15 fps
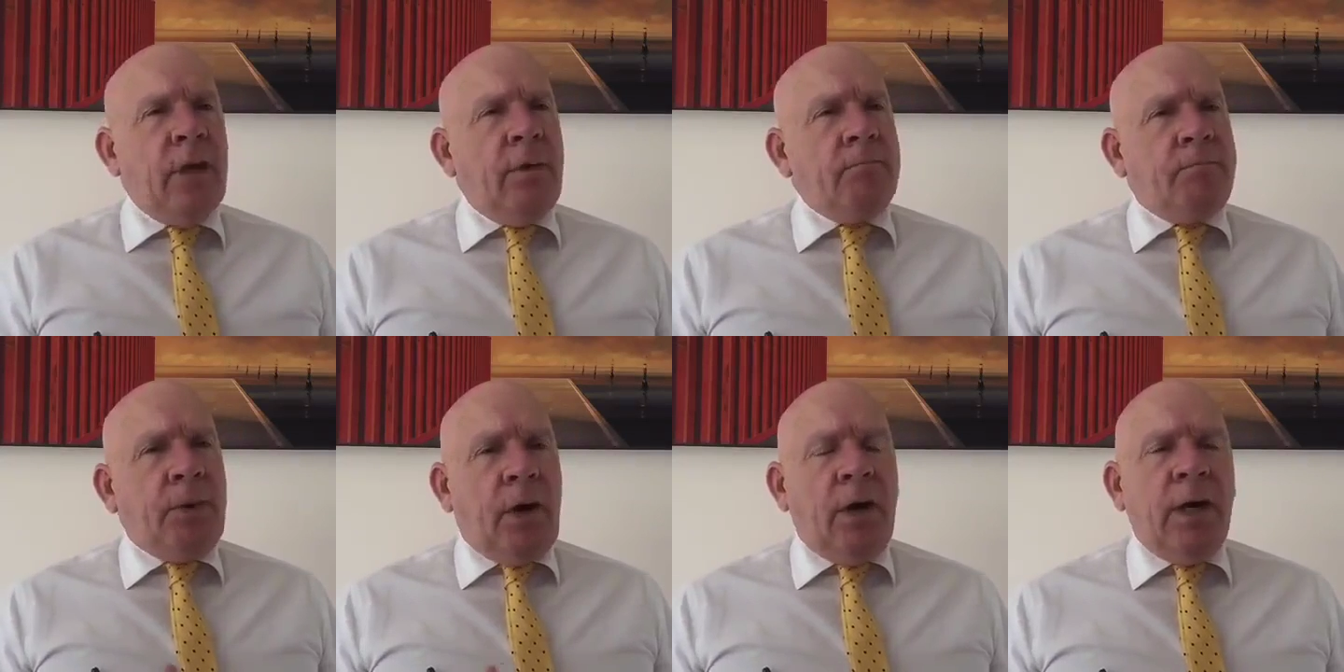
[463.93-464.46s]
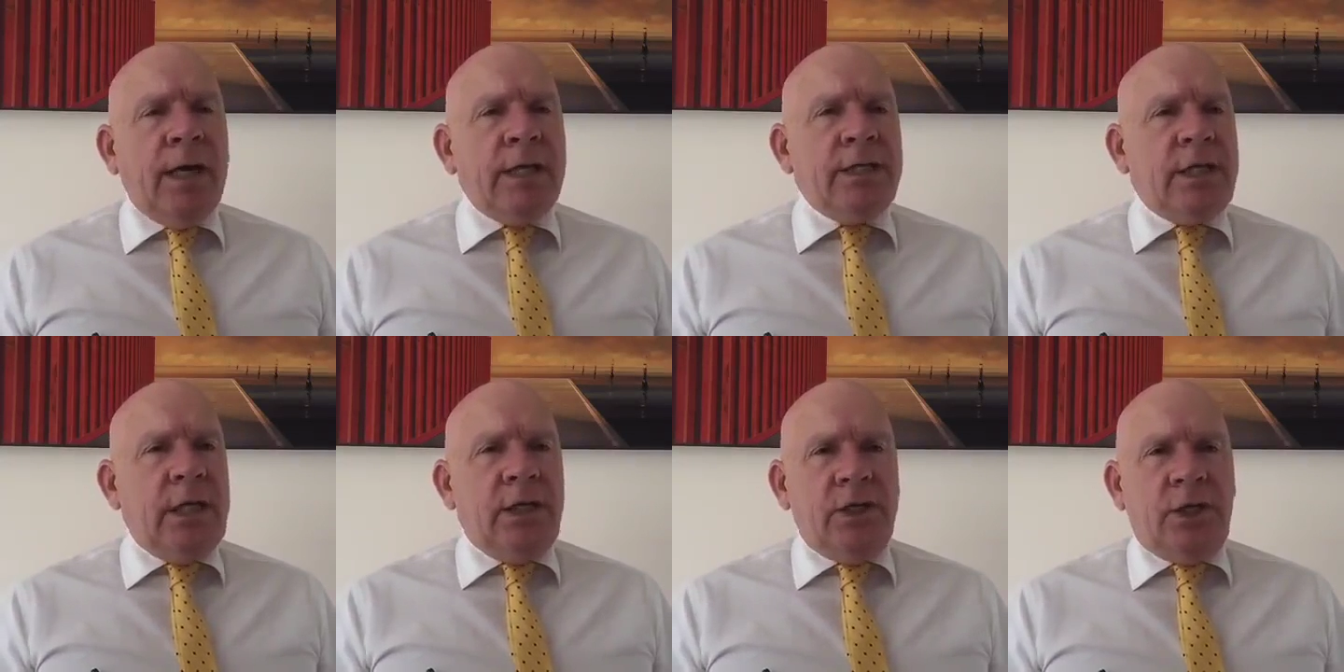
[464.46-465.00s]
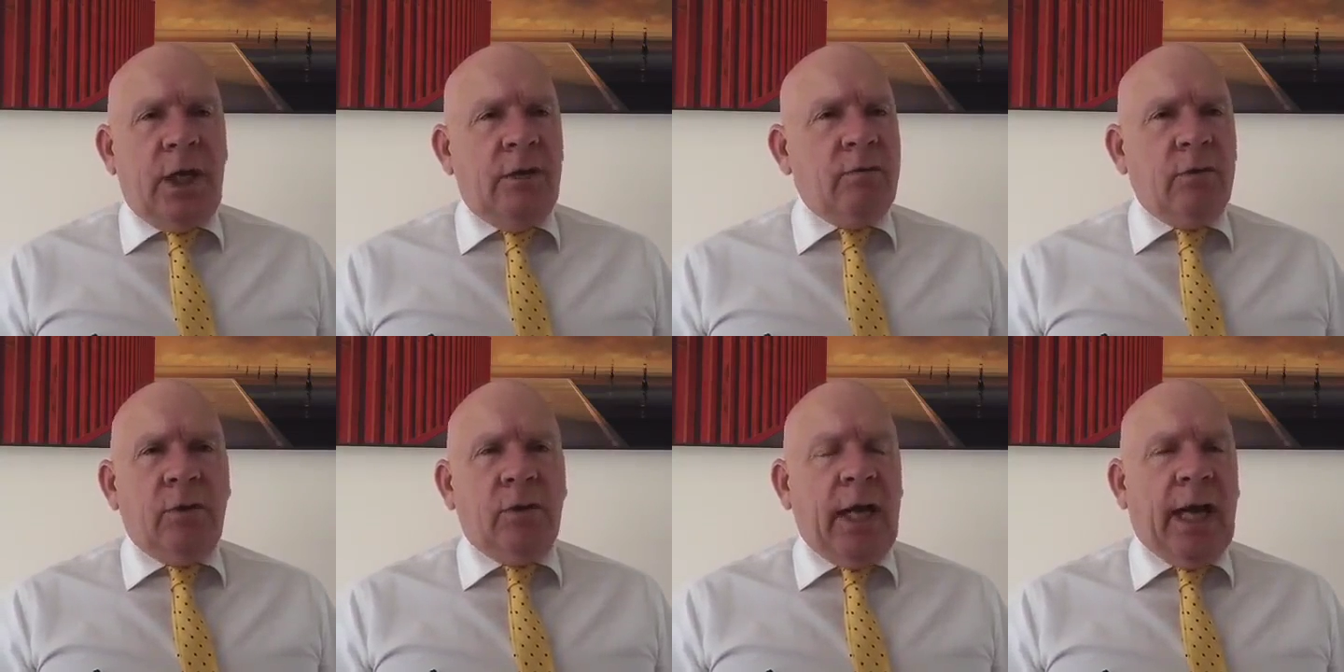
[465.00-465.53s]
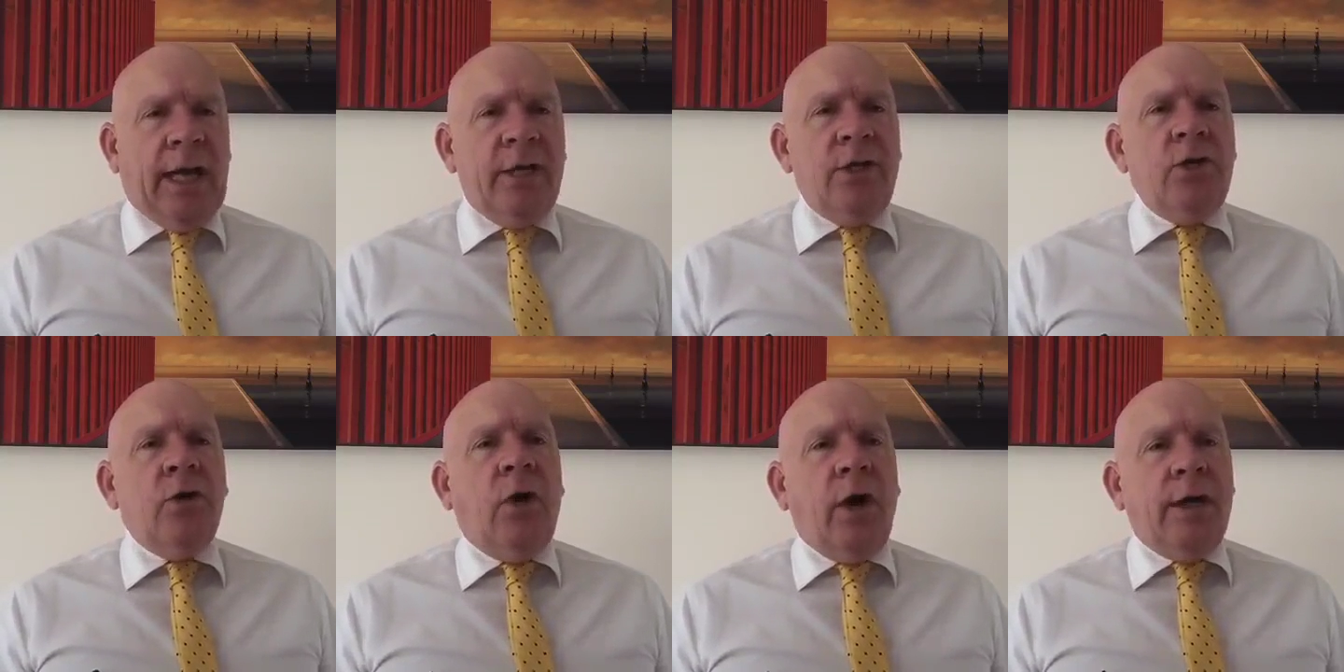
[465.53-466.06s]
Buyers in general are
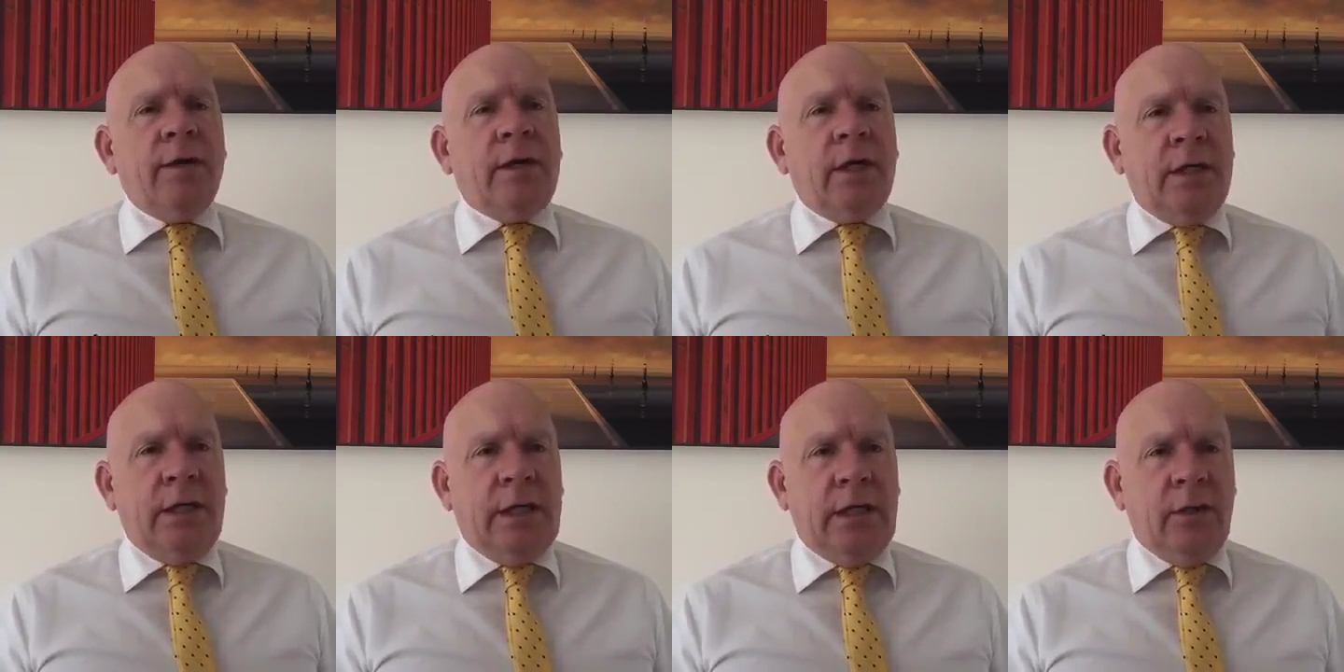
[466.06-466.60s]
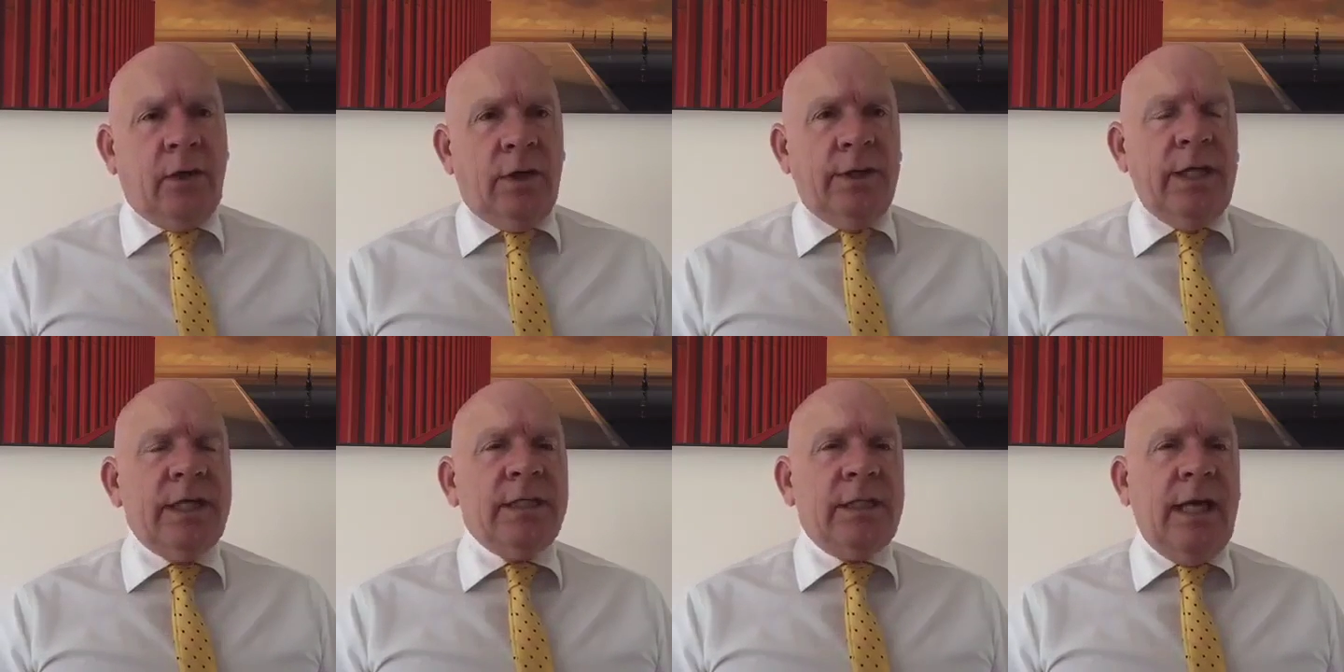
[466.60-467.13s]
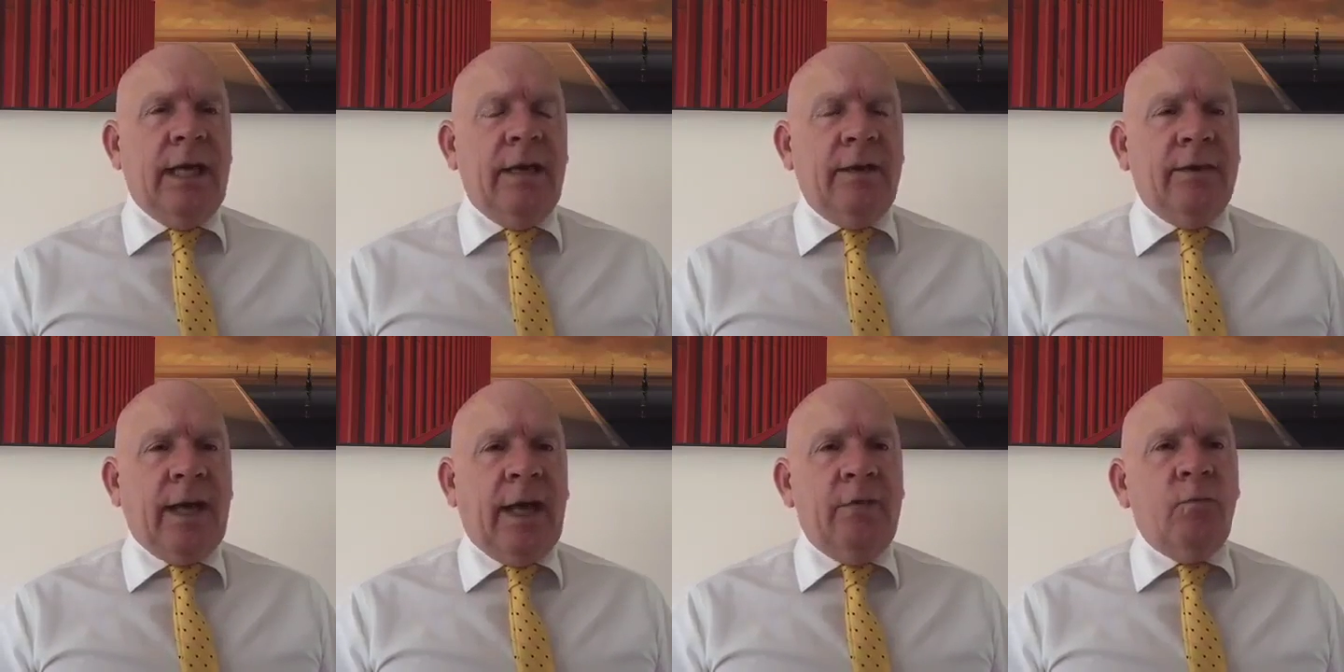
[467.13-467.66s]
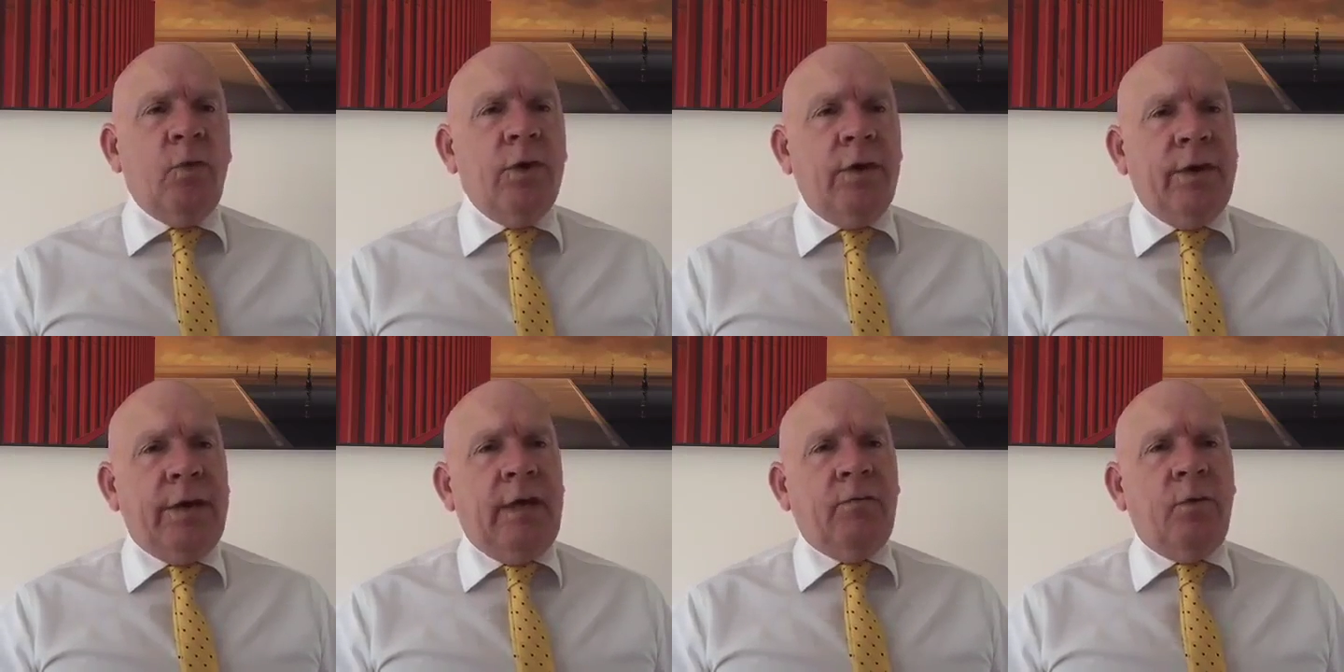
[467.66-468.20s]
not keen on this.
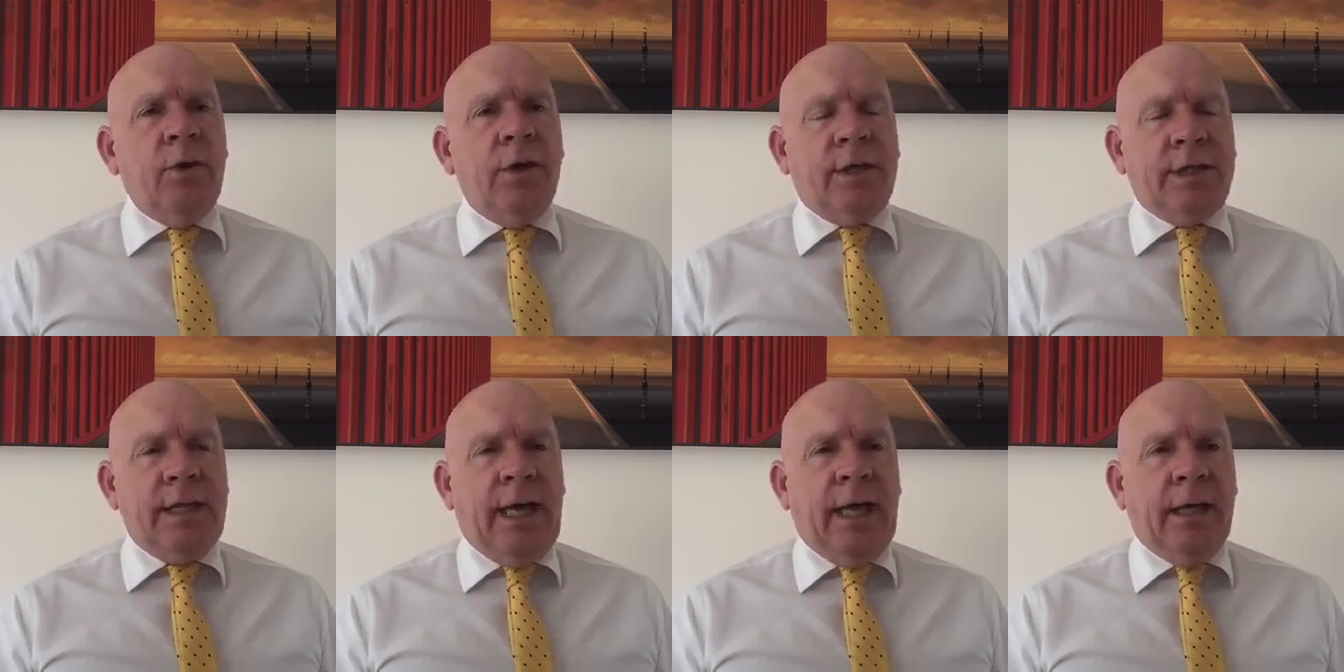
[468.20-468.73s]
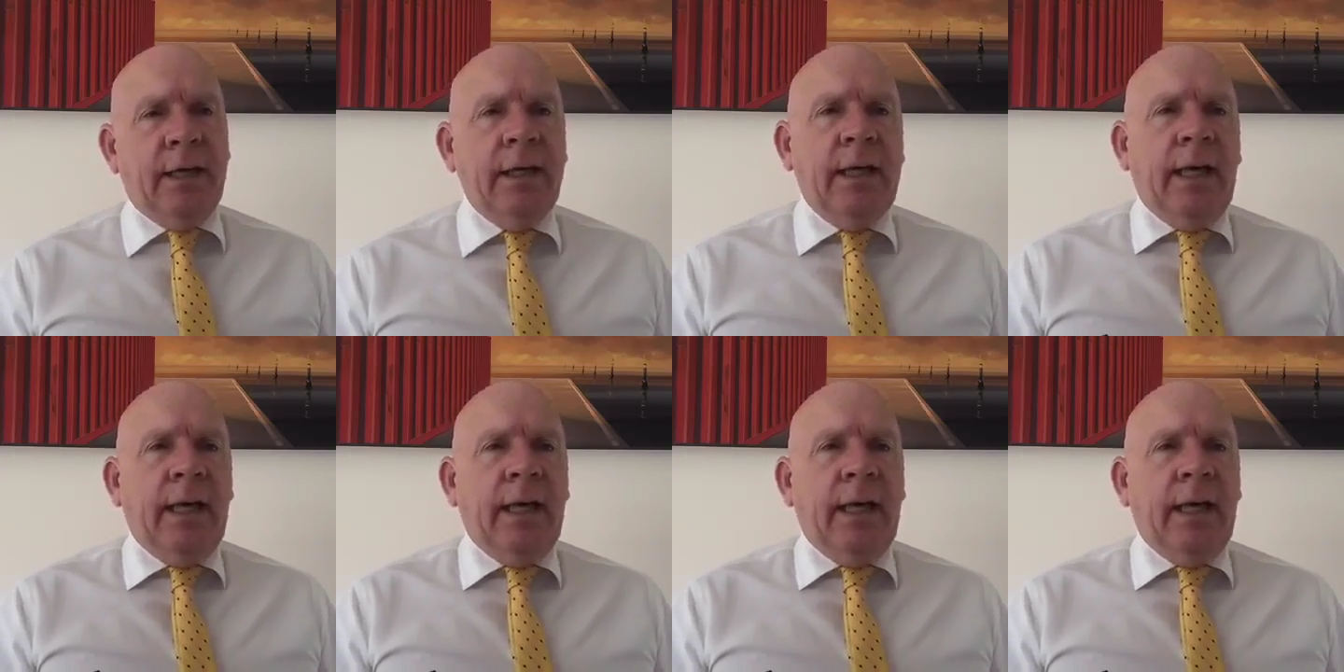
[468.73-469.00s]
They've worked out